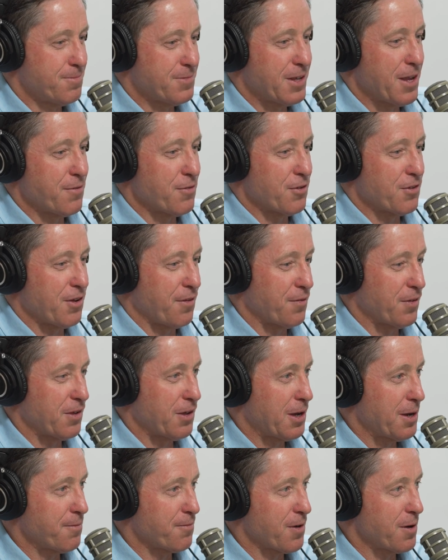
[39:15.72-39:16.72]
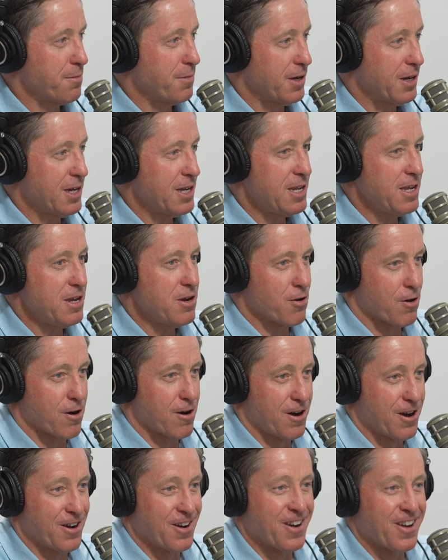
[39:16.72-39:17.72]
give yourself a time frame, a year,
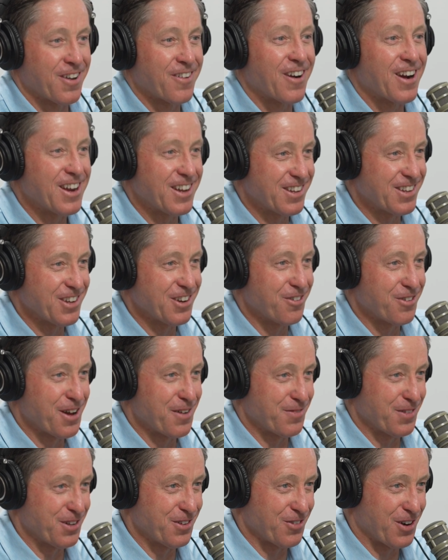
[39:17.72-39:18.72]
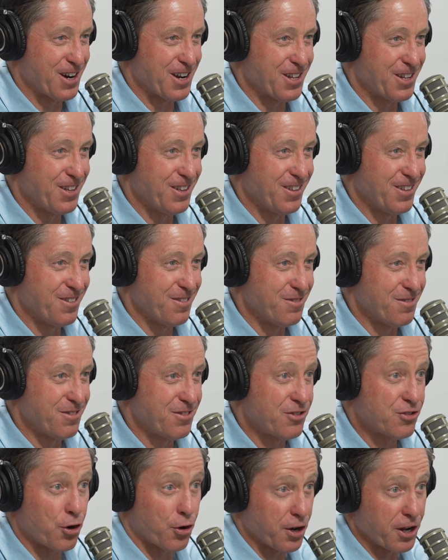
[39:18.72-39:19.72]
right? So you don't have to try to
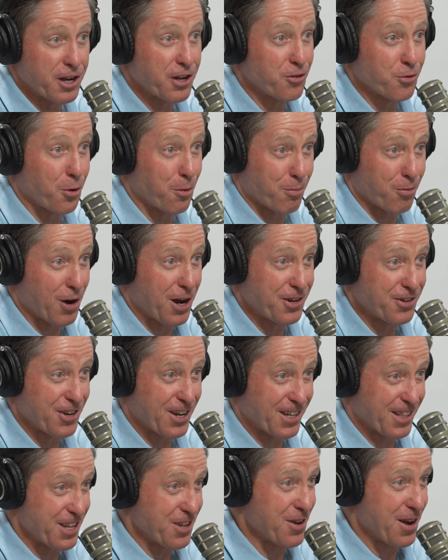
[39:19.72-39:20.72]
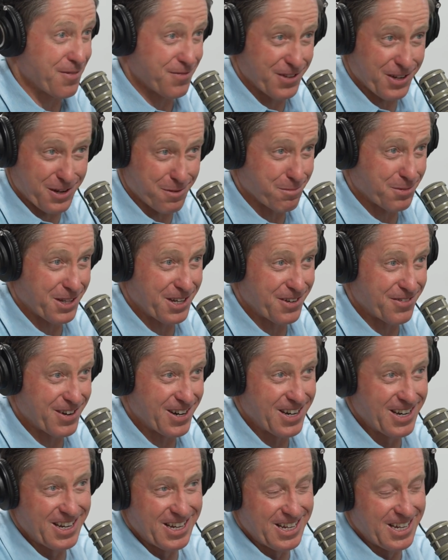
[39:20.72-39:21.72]
turn it into a project that you have to complete,
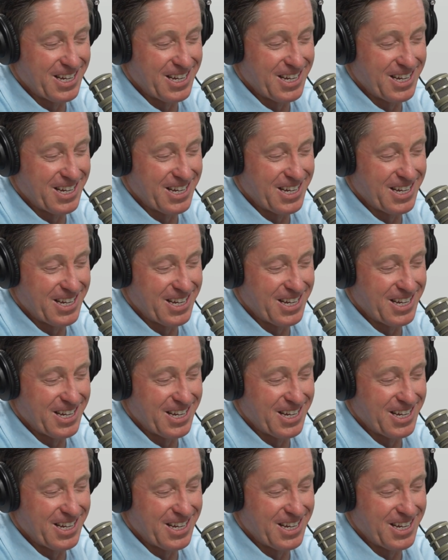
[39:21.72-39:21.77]
right?